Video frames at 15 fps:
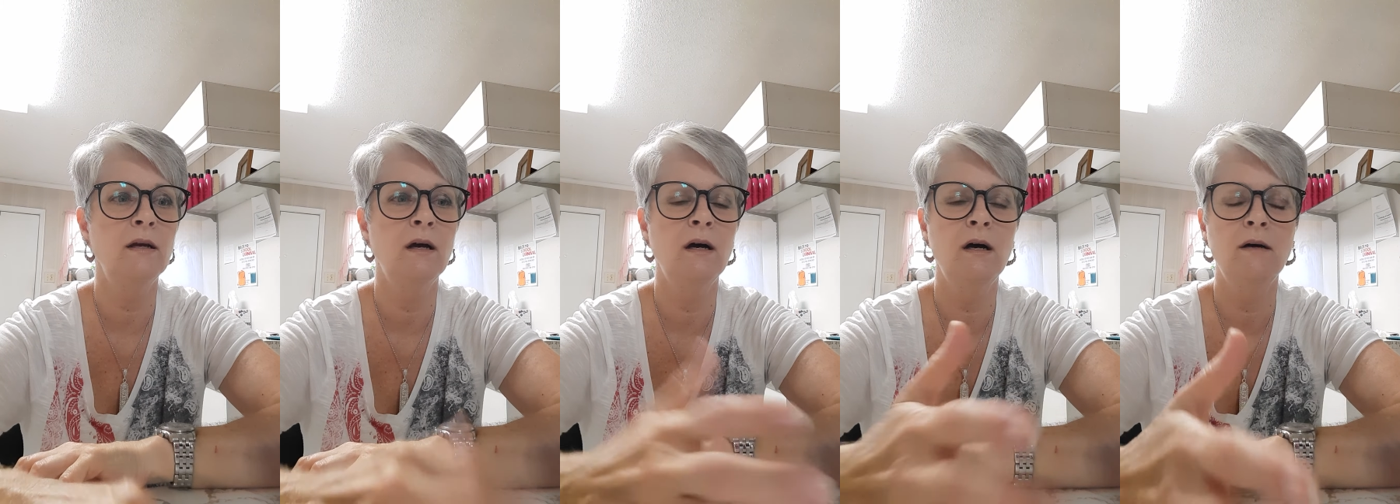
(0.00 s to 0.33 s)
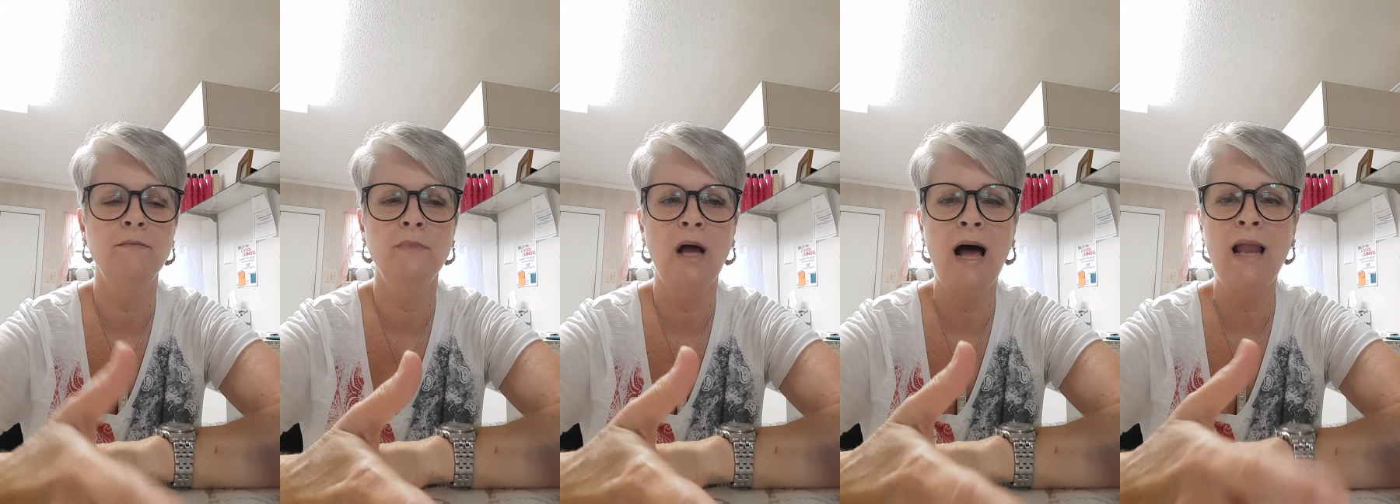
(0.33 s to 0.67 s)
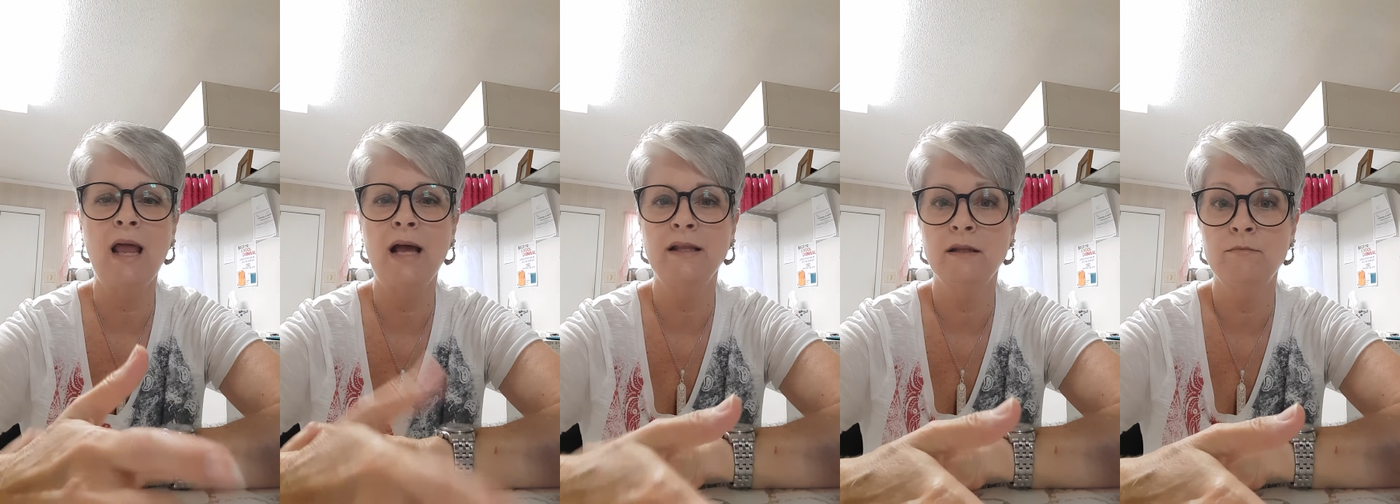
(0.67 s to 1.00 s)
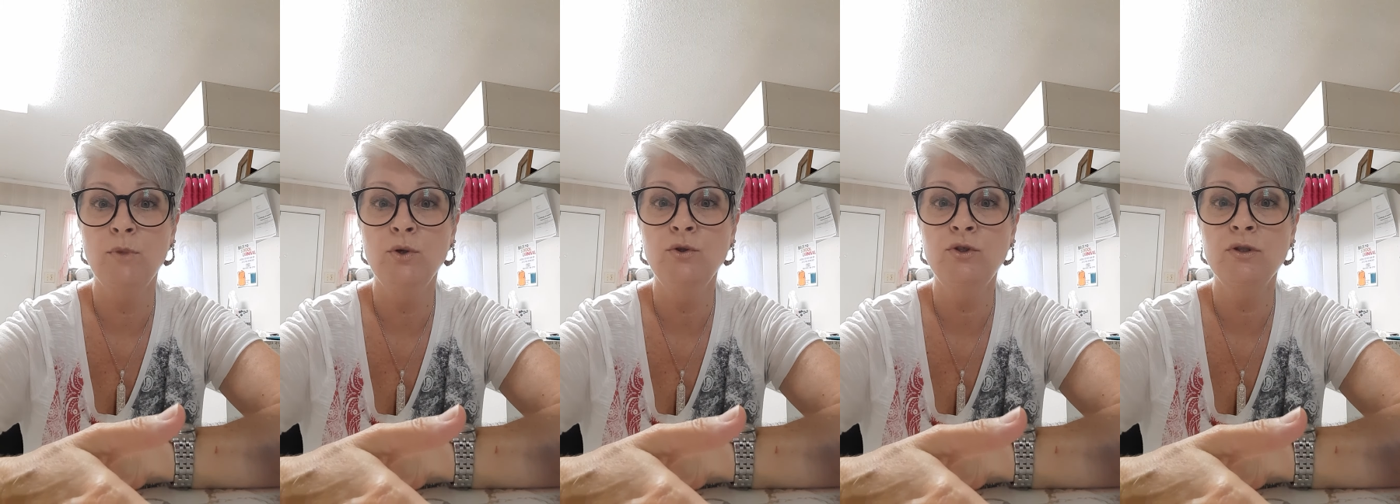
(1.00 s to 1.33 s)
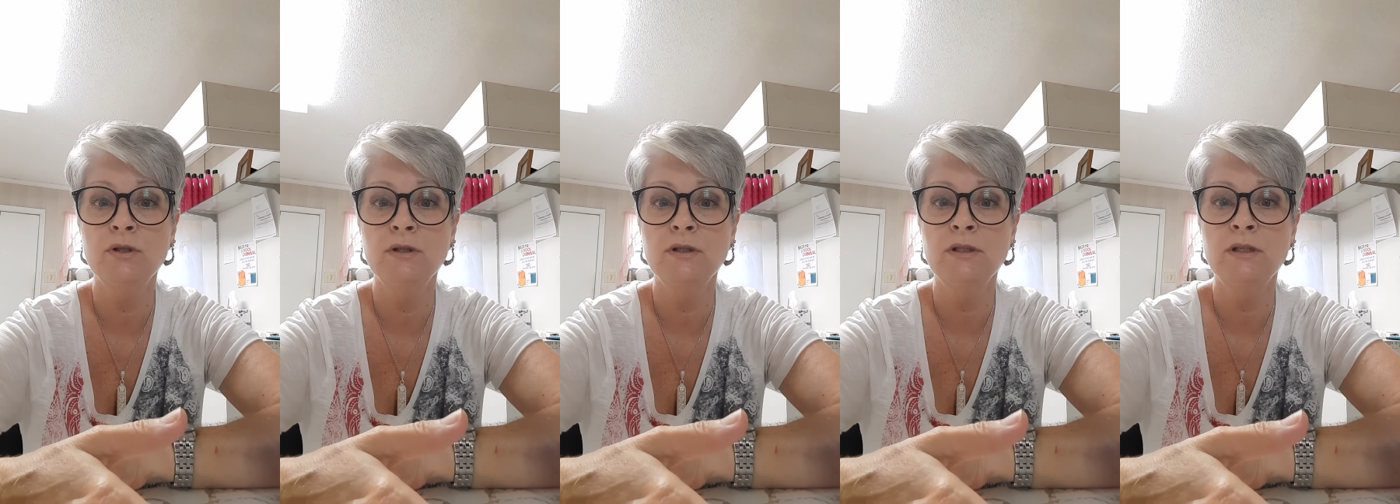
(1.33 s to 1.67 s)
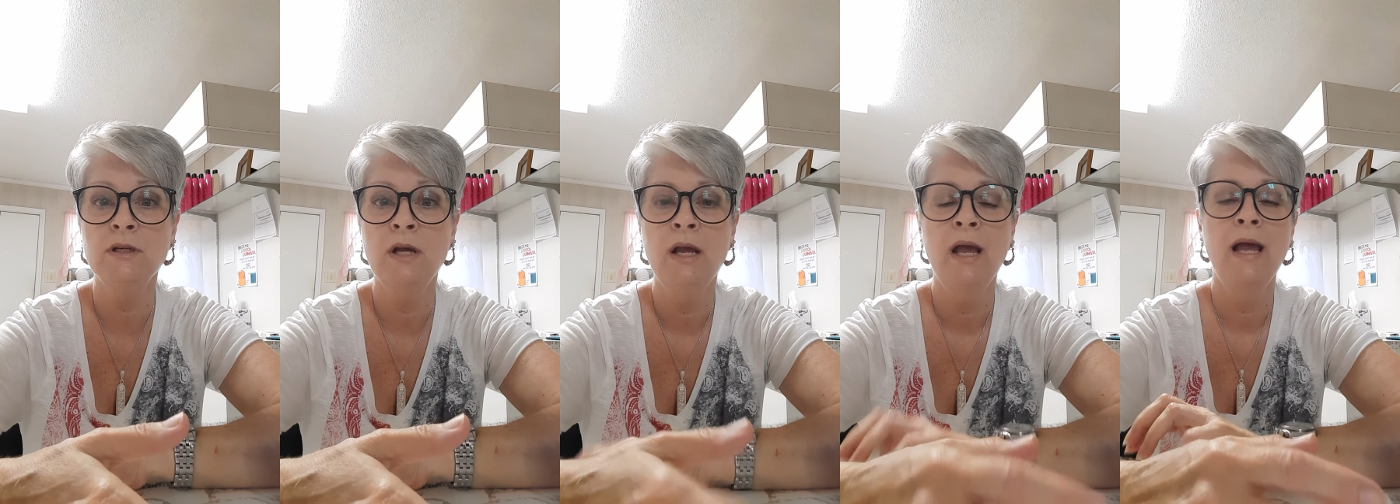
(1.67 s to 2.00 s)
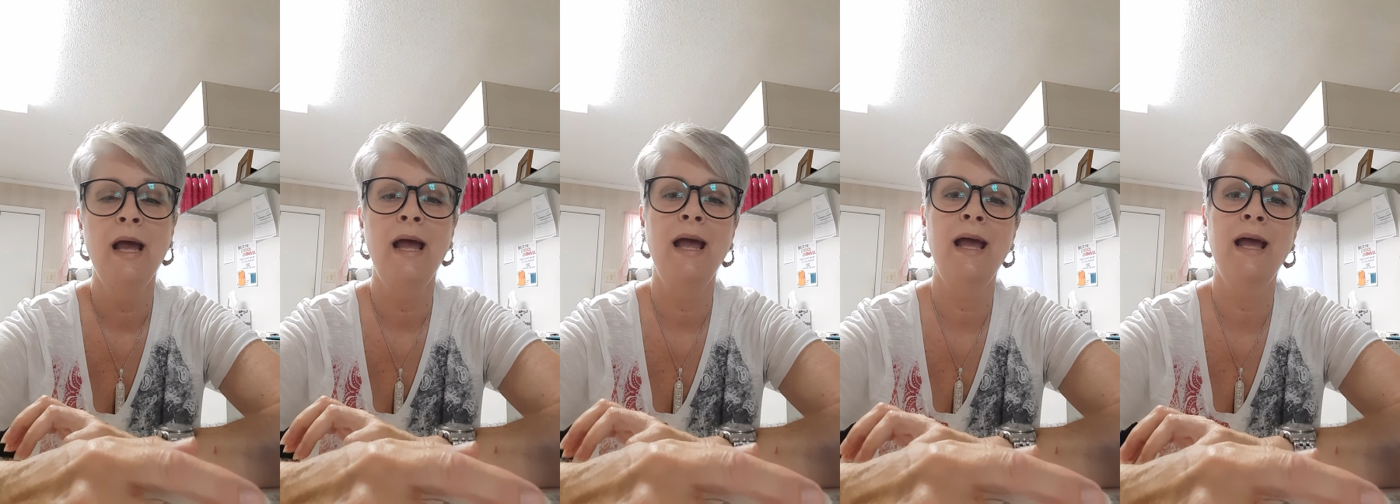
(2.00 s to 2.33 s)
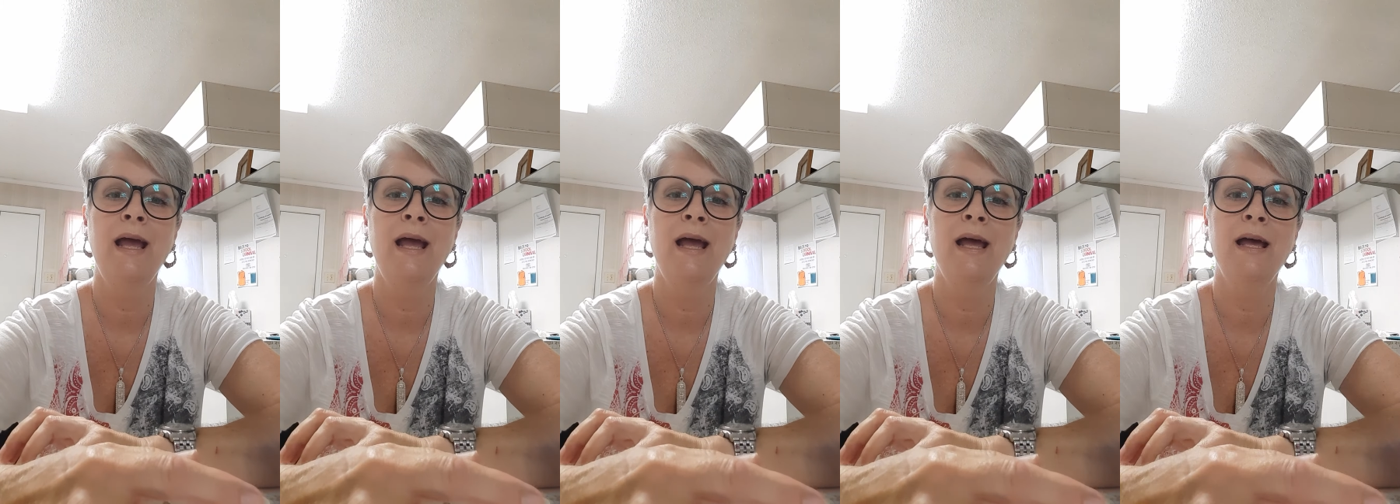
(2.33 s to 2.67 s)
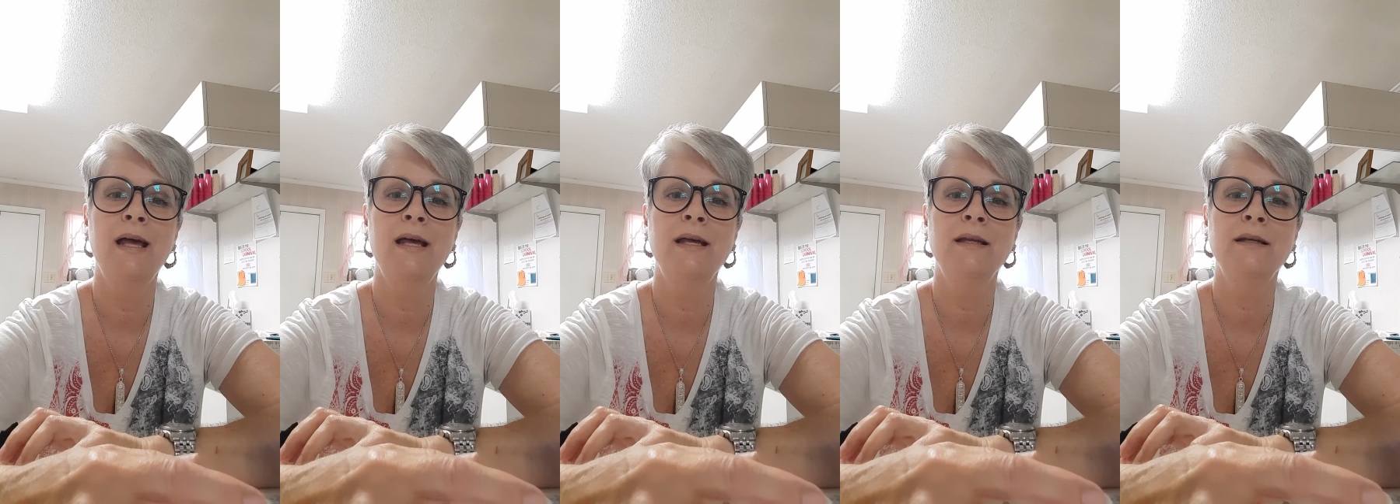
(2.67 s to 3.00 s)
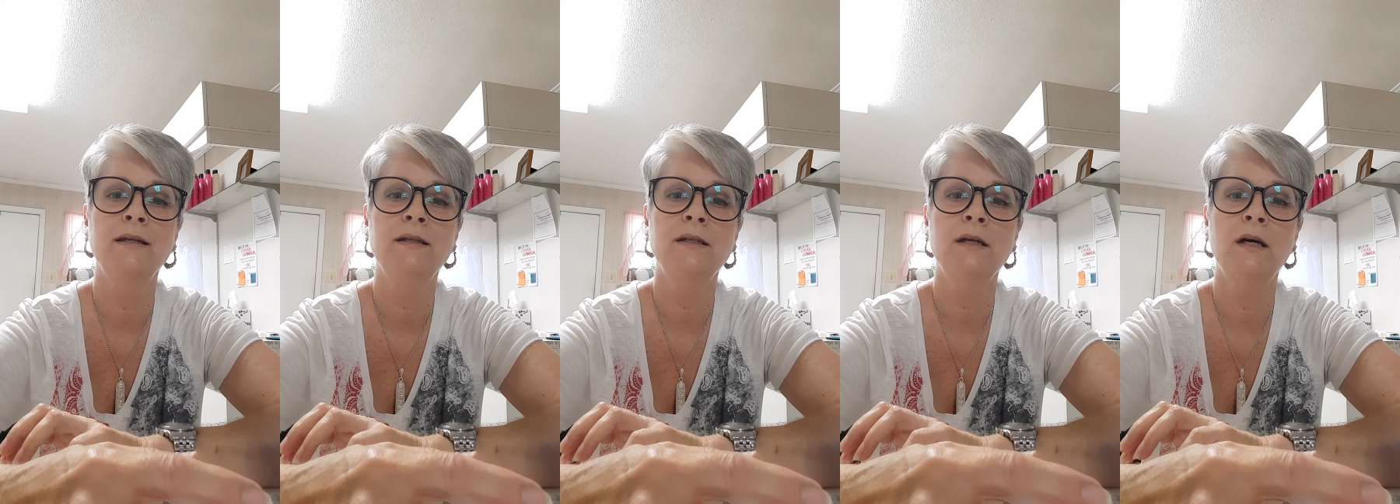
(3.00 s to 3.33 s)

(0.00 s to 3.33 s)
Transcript: I like the mousses, and